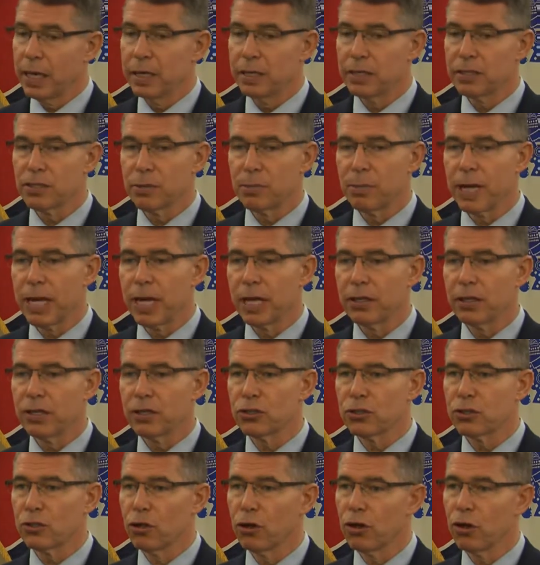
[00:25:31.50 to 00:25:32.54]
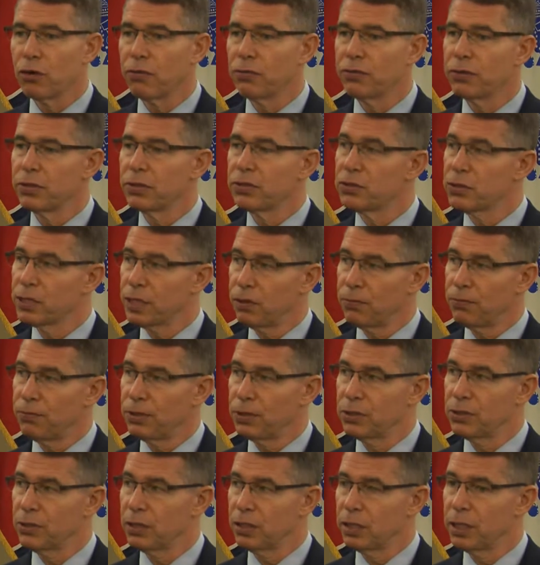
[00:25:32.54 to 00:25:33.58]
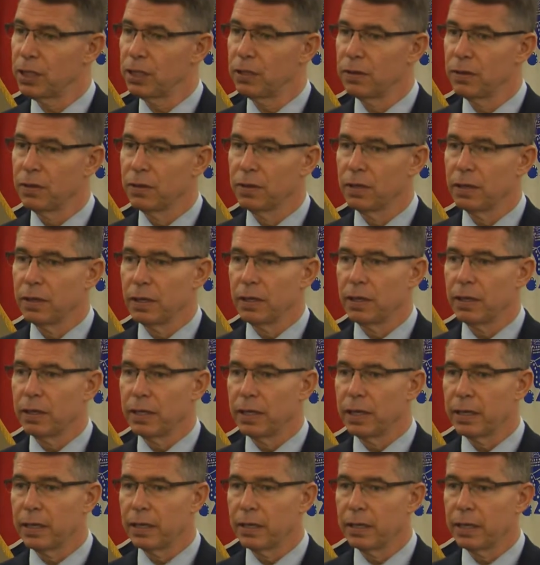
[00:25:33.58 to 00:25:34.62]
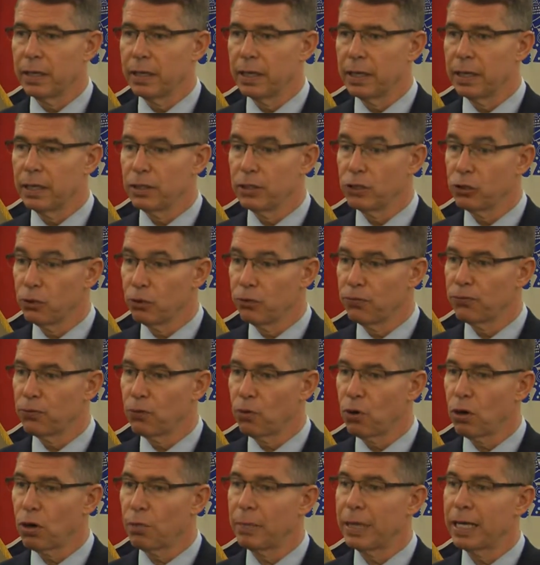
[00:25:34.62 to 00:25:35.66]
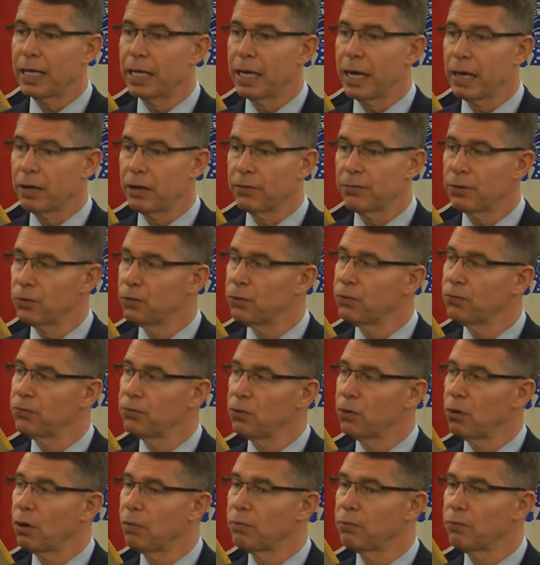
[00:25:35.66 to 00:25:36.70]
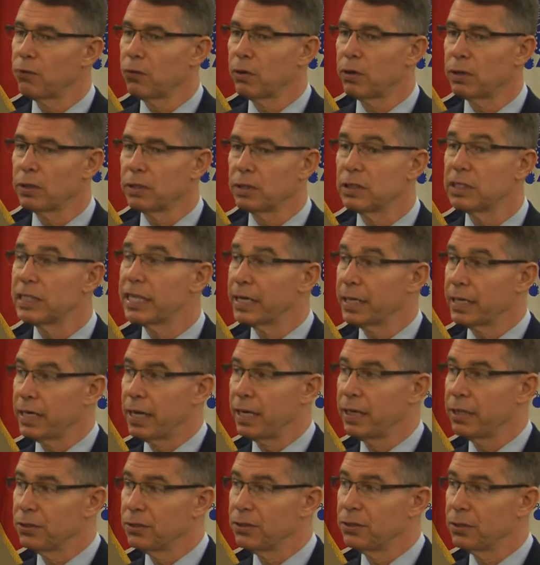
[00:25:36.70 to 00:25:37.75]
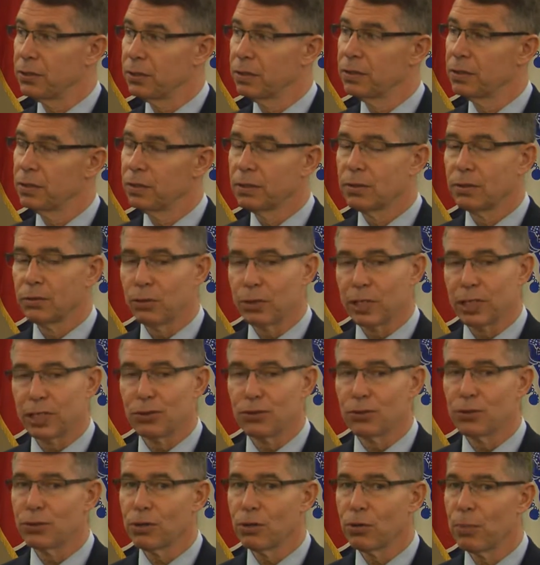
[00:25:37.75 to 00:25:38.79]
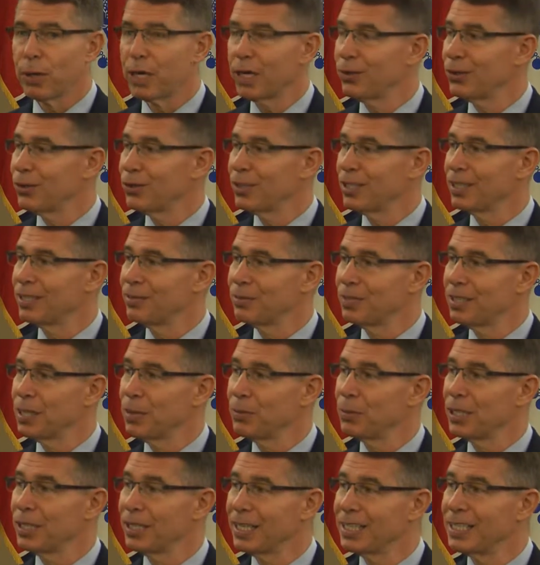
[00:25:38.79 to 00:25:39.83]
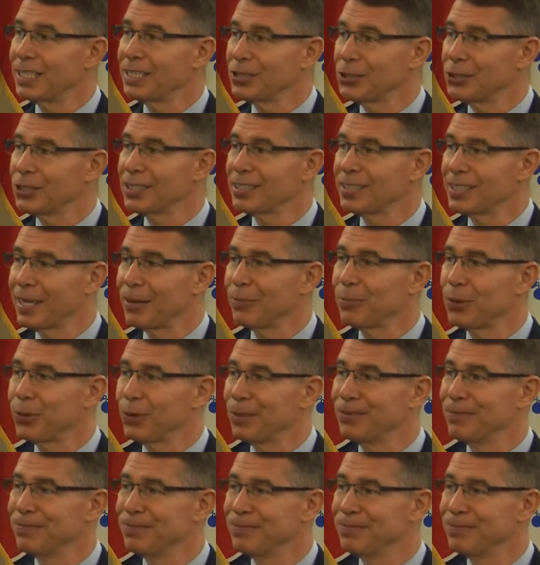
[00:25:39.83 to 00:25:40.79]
and as a man that served selflessly in uniform and out of uniform for decades. We can do no better than emulate his example.